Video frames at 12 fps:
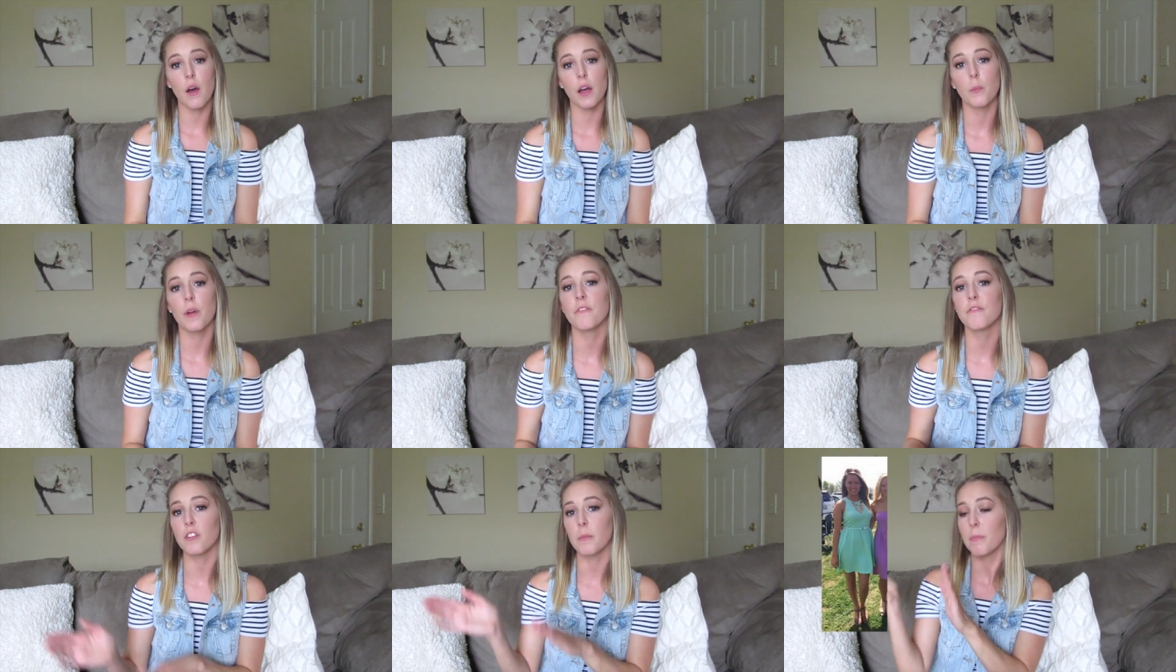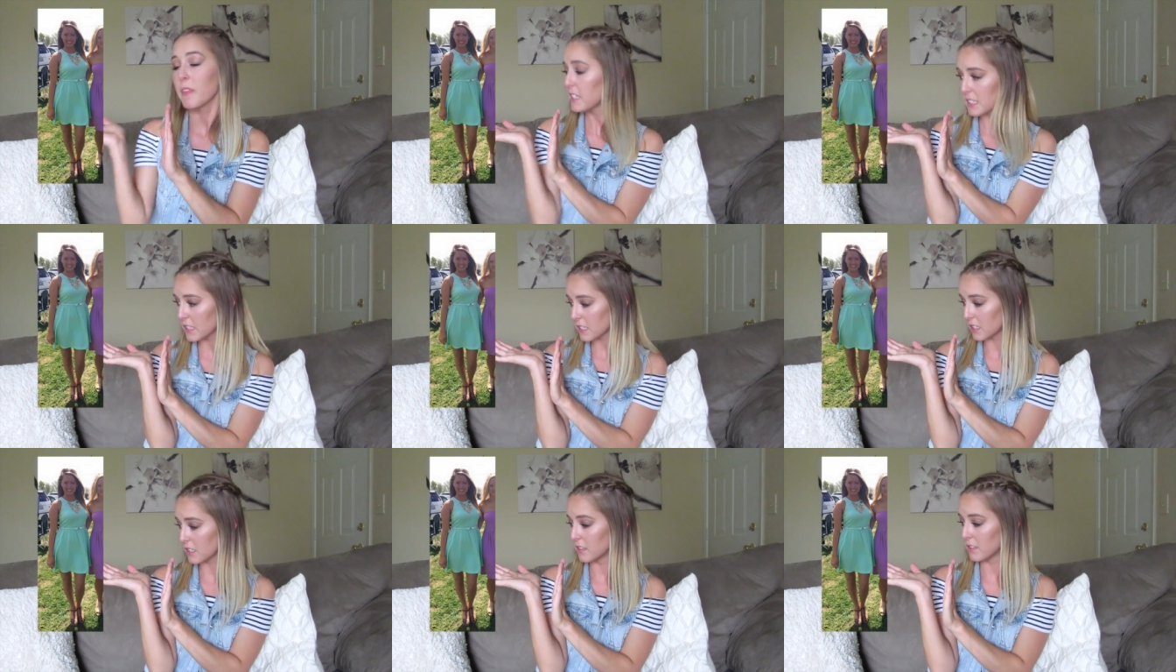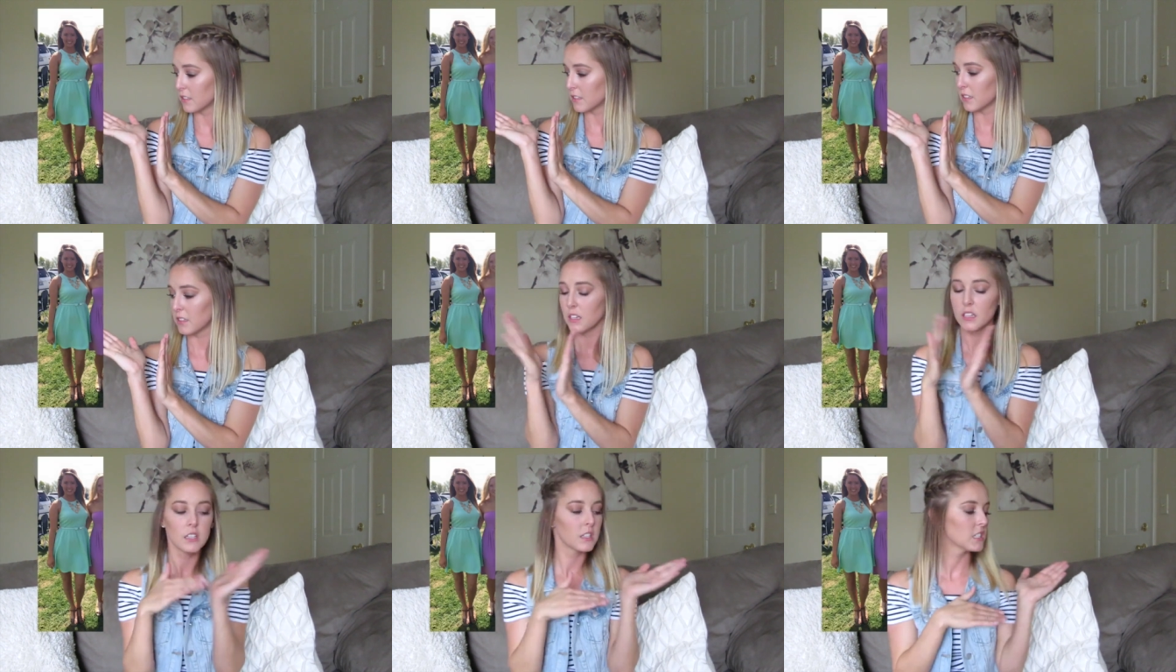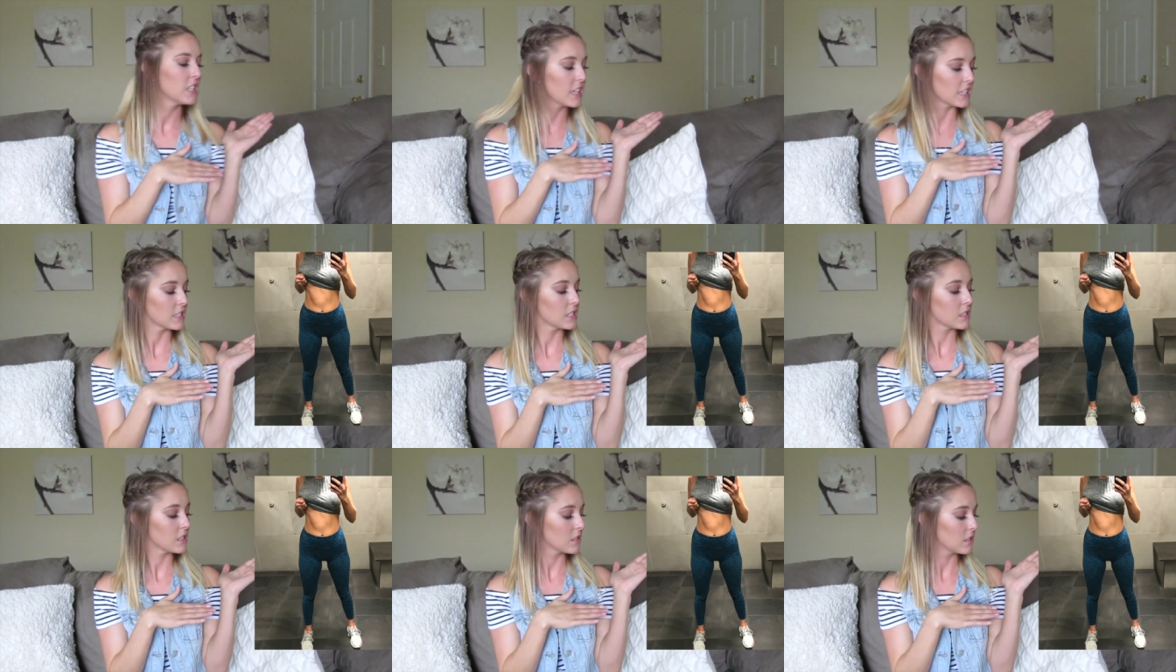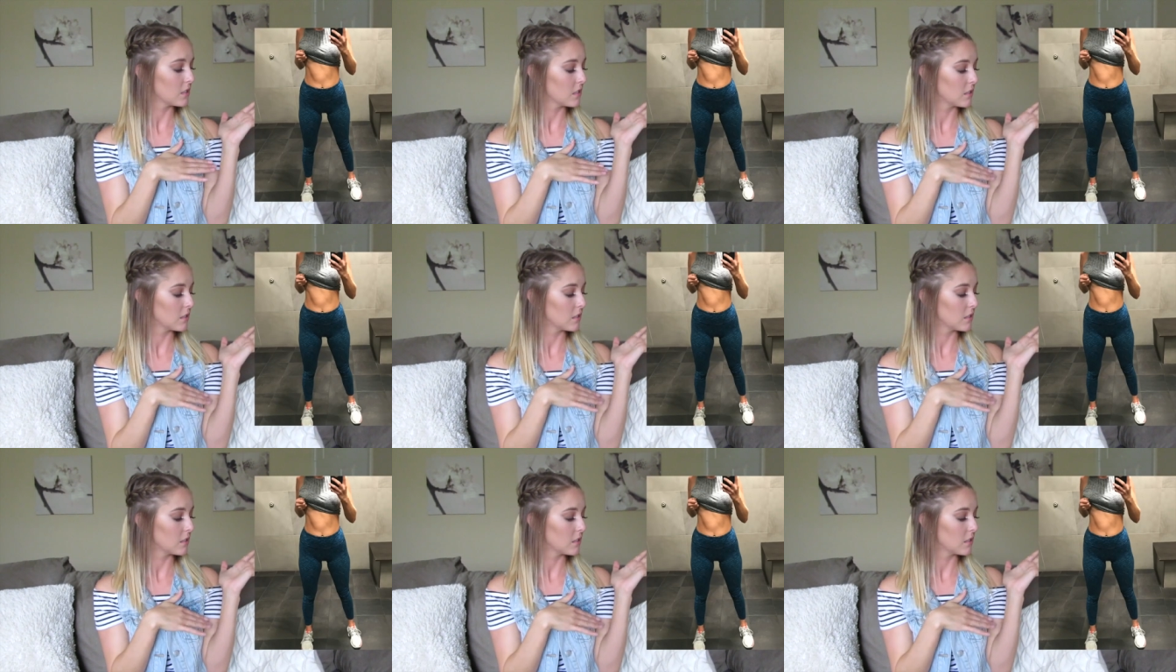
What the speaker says: how I went from this to this.